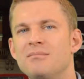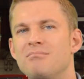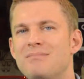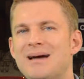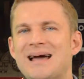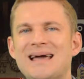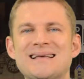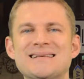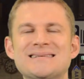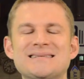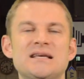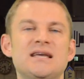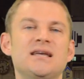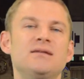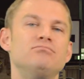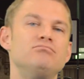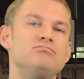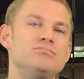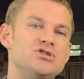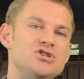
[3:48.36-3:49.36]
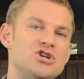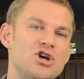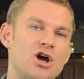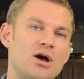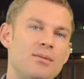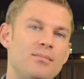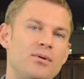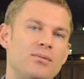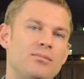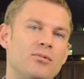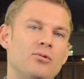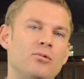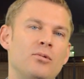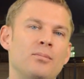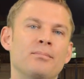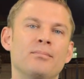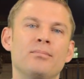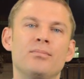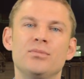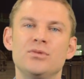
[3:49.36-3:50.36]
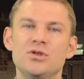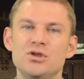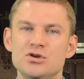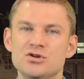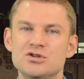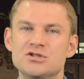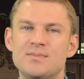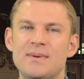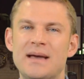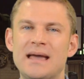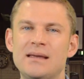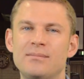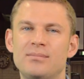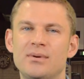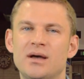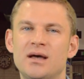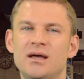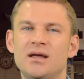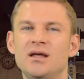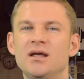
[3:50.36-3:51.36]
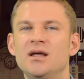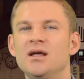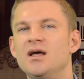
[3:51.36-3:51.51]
Magazine, journal, newspaper